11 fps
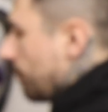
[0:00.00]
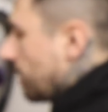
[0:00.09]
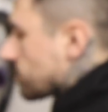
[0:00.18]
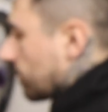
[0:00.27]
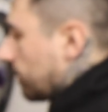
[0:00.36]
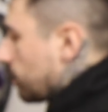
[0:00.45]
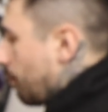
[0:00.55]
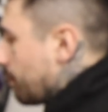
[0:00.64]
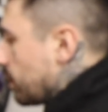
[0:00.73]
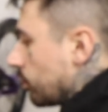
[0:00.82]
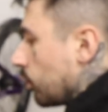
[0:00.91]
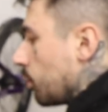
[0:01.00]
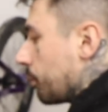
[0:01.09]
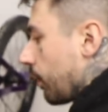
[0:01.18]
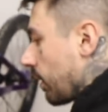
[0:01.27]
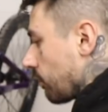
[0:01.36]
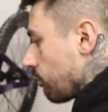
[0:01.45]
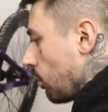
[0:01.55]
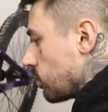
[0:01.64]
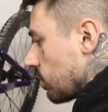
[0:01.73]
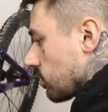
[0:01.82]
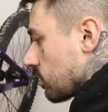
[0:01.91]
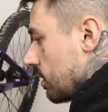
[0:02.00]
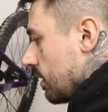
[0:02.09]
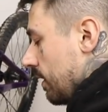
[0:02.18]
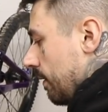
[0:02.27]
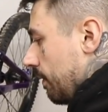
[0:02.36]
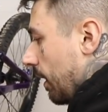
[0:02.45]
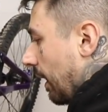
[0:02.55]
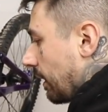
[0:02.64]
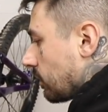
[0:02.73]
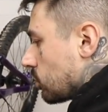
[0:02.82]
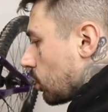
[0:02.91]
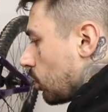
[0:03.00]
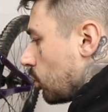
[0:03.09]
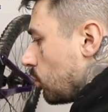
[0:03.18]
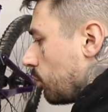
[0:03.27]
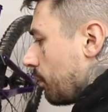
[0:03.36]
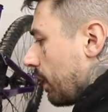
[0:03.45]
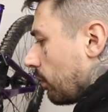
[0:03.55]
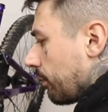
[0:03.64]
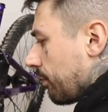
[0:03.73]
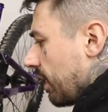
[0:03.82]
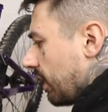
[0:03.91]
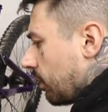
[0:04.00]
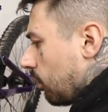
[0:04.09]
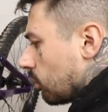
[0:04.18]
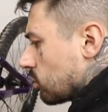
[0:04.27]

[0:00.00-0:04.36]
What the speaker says: basically on my new brake rotors they're like 2 mil thick or